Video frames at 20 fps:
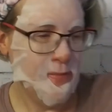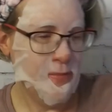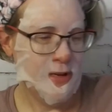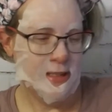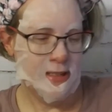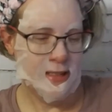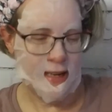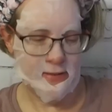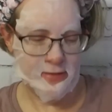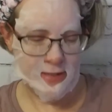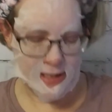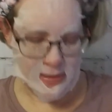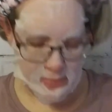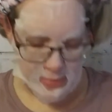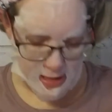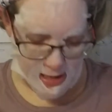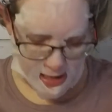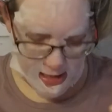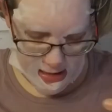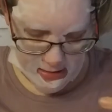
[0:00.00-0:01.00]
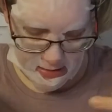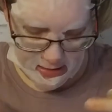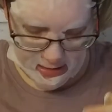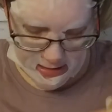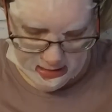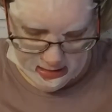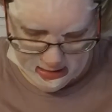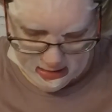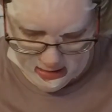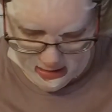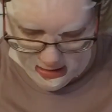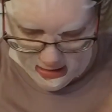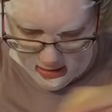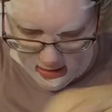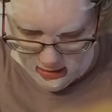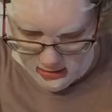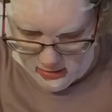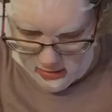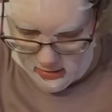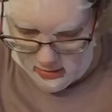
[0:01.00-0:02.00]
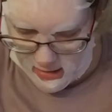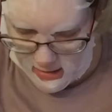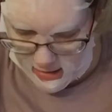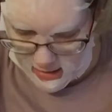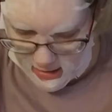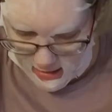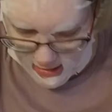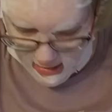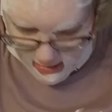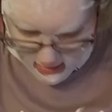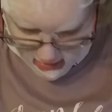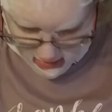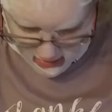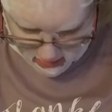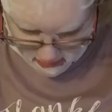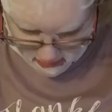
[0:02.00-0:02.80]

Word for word: must have something else in here that I